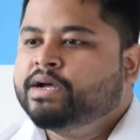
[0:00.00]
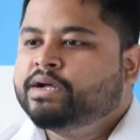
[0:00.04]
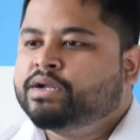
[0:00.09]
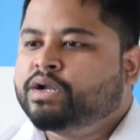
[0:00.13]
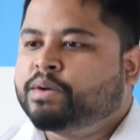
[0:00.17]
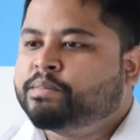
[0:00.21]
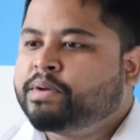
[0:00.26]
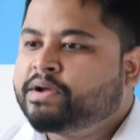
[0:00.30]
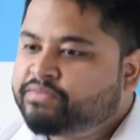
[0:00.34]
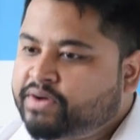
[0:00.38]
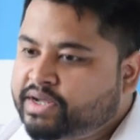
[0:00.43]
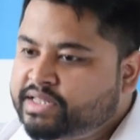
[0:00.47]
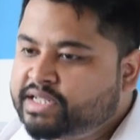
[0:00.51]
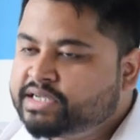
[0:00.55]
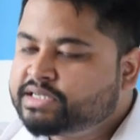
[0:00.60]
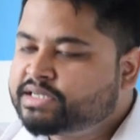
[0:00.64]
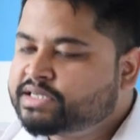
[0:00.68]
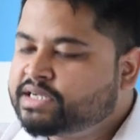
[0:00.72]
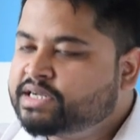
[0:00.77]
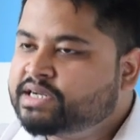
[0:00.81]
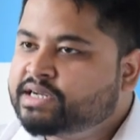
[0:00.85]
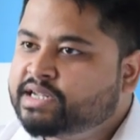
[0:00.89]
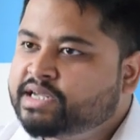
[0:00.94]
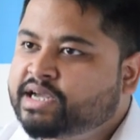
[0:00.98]
Now my father
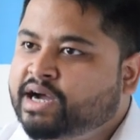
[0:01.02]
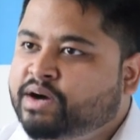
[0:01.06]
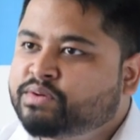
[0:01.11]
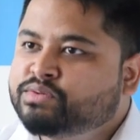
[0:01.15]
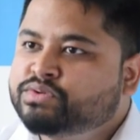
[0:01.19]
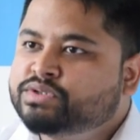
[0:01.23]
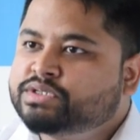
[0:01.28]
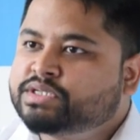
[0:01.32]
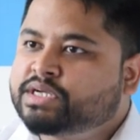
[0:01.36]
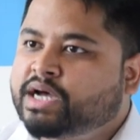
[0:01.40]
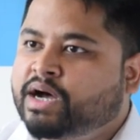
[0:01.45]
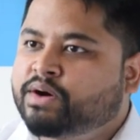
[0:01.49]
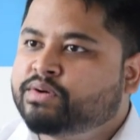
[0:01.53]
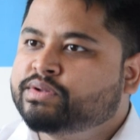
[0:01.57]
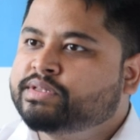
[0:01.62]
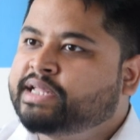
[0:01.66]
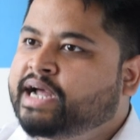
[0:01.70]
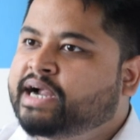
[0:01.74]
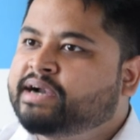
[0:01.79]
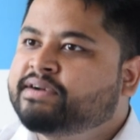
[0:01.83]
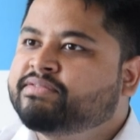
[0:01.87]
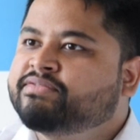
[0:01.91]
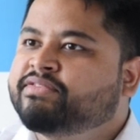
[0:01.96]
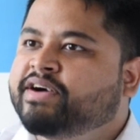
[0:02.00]
still recounts how
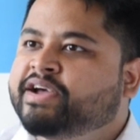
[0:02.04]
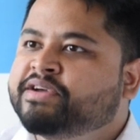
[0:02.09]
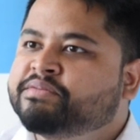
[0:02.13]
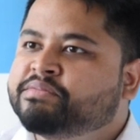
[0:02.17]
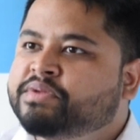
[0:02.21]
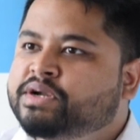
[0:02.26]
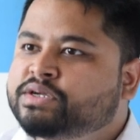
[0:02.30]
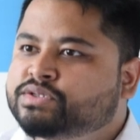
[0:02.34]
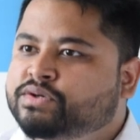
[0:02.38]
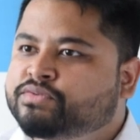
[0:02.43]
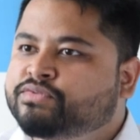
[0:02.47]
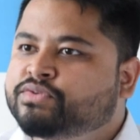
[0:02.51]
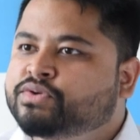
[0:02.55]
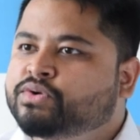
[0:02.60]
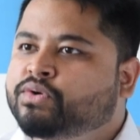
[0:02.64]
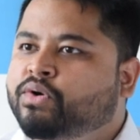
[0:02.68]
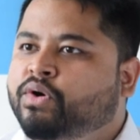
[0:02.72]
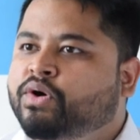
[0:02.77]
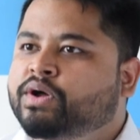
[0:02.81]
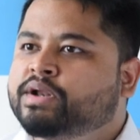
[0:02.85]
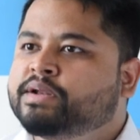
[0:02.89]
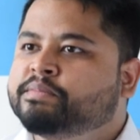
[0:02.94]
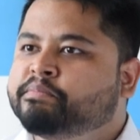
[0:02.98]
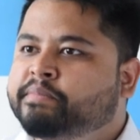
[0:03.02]
that 5 minutes of a
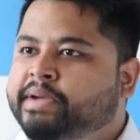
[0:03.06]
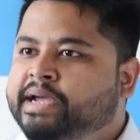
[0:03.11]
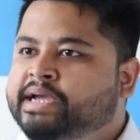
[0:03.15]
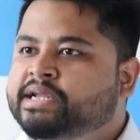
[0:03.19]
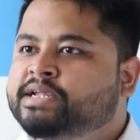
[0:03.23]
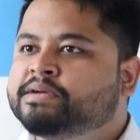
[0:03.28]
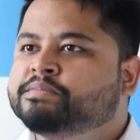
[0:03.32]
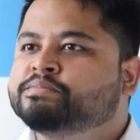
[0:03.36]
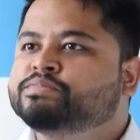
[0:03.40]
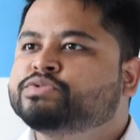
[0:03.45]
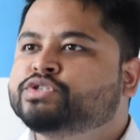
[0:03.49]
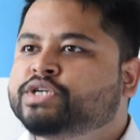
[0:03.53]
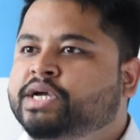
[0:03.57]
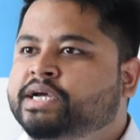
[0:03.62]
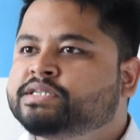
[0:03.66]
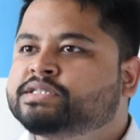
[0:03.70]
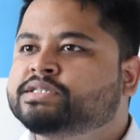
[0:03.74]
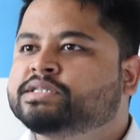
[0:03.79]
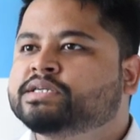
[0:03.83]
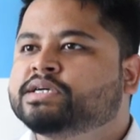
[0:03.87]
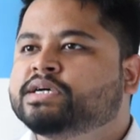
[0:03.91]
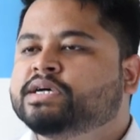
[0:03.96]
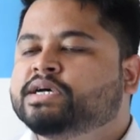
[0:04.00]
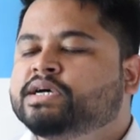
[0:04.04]
call made him
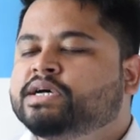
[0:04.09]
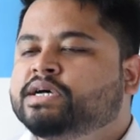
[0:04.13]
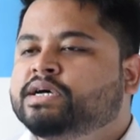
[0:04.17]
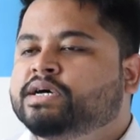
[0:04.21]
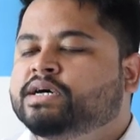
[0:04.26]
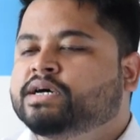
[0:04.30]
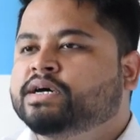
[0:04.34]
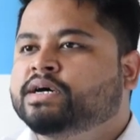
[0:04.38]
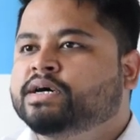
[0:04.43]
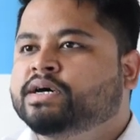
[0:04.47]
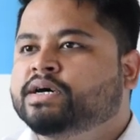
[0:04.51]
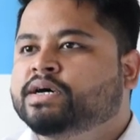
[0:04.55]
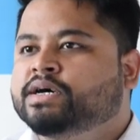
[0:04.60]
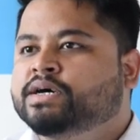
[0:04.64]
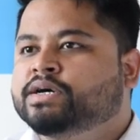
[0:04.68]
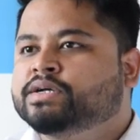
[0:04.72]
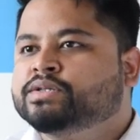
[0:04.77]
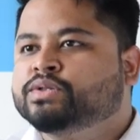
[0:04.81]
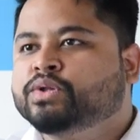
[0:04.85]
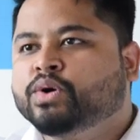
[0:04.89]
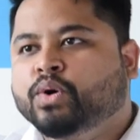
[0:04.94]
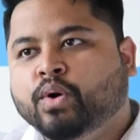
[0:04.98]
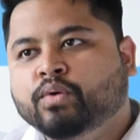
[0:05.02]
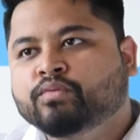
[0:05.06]
change uh,
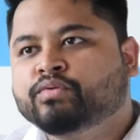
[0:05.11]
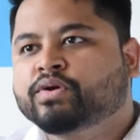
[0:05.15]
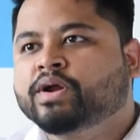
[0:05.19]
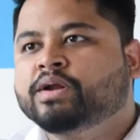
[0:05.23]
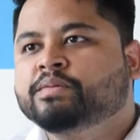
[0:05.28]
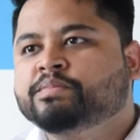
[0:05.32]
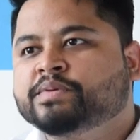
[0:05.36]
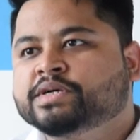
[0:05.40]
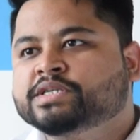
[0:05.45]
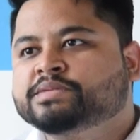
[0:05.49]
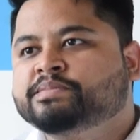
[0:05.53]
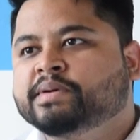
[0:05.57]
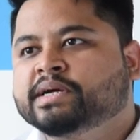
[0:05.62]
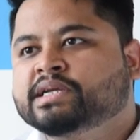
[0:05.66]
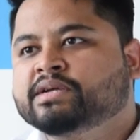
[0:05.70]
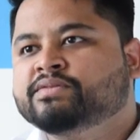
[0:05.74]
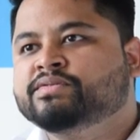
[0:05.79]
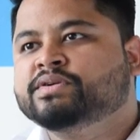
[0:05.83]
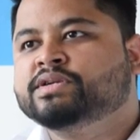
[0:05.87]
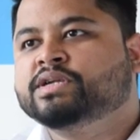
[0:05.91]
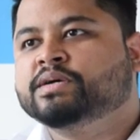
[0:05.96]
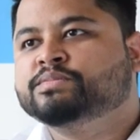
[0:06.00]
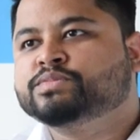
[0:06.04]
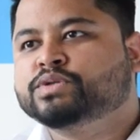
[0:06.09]
the overall
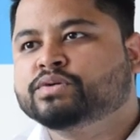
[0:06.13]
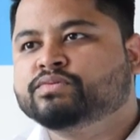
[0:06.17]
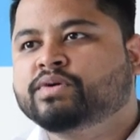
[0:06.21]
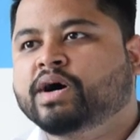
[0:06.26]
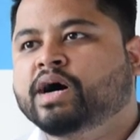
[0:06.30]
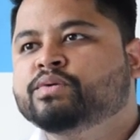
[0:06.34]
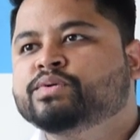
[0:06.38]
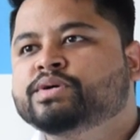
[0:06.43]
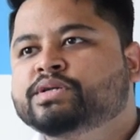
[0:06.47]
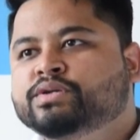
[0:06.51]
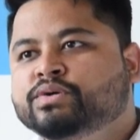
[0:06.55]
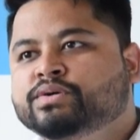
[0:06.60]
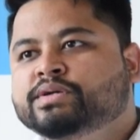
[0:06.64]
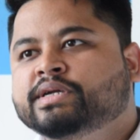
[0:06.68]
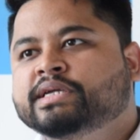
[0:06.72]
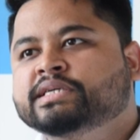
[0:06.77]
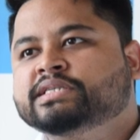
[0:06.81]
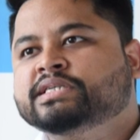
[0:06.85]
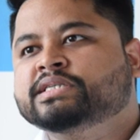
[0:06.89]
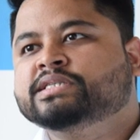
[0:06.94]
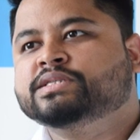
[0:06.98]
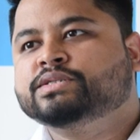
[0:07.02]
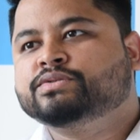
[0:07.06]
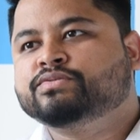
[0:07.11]
perspective in terms of how he took
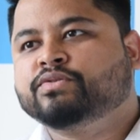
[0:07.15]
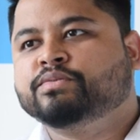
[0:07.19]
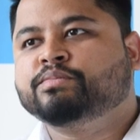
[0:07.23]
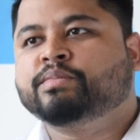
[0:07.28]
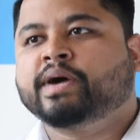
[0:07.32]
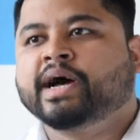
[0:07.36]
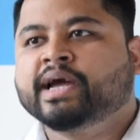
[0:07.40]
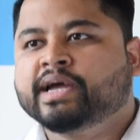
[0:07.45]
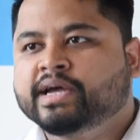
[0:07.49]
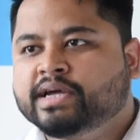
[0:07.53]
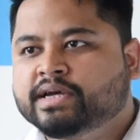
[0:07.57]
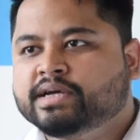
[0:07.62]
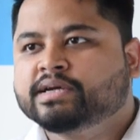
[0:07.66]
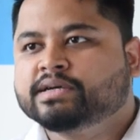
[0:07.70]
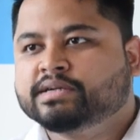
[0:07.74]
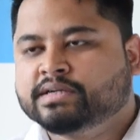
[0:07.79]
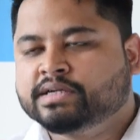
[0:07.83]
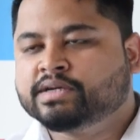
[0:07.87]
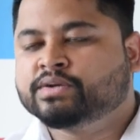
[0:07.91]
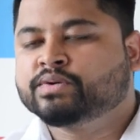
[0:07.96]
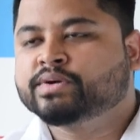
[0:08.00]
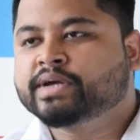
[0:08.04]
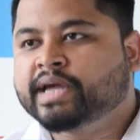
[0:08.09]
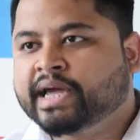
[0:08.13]
decisions for my
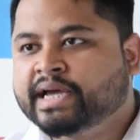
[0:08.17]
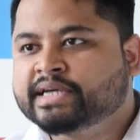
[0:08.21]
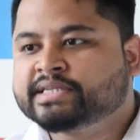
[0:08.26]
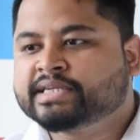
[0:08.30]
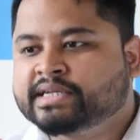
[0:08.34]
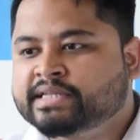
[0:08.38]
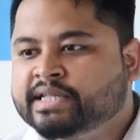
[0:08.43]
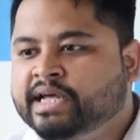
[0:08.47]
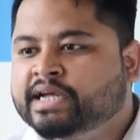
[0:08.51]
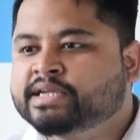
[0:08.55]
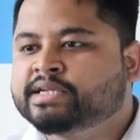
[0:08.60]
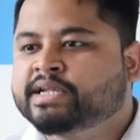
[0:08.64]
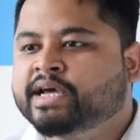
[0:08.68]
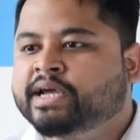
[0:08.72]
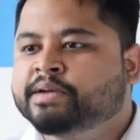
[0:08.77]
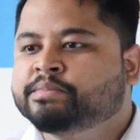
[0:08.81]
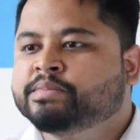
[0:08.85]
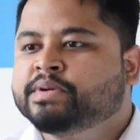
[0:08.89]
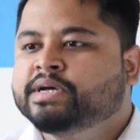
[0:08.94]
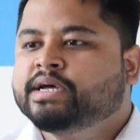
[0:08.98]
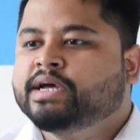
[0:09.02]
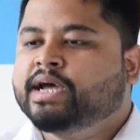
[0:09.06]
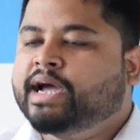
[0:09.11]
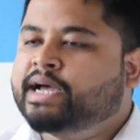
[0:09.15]
you know case at that time.
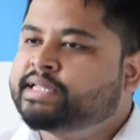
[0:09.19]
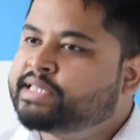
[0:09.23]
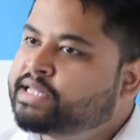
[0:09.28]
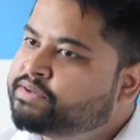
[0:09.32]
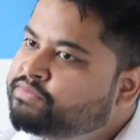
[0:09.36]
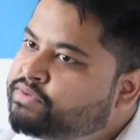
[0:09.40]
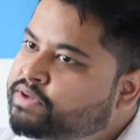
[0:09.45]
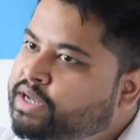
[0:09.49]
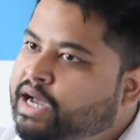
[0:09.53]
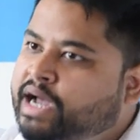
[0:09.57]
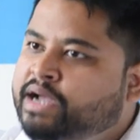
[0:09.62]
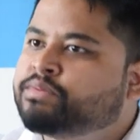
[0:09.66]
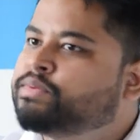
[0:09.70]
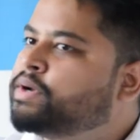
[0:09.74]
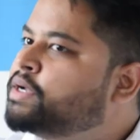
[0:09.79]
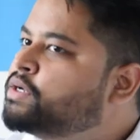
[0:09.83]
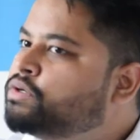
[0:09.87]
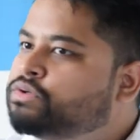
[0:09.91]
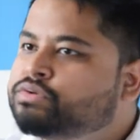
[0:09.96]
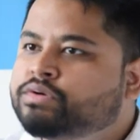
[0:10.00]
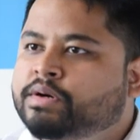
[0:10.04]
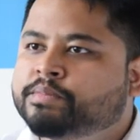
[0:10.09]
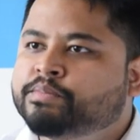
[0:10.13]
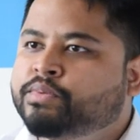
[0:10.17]
And then we I
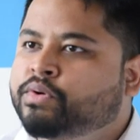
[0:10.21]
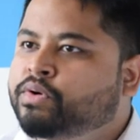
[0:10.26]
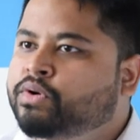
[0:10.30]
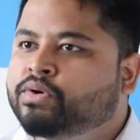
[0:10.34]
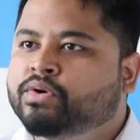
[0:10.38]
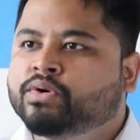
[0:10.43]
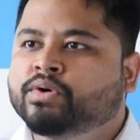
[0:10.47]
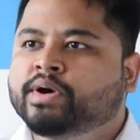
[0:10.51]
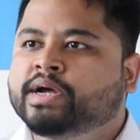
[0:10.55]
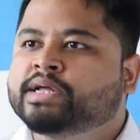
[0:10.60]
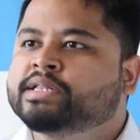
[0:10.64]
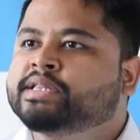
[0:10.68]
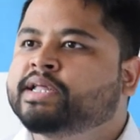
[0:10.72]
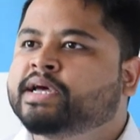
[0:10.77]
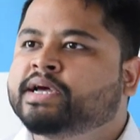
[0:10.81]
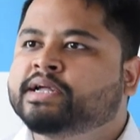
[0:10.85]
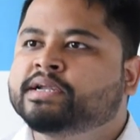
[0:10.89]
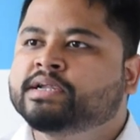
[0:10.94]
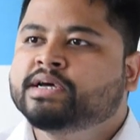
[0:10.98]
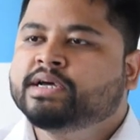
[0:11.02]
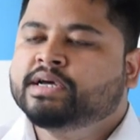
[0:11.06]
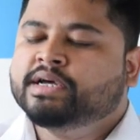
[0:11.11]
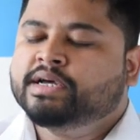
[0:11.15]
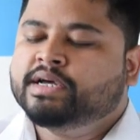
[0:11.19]
went to Apollo and
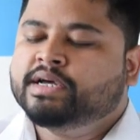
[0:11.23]
then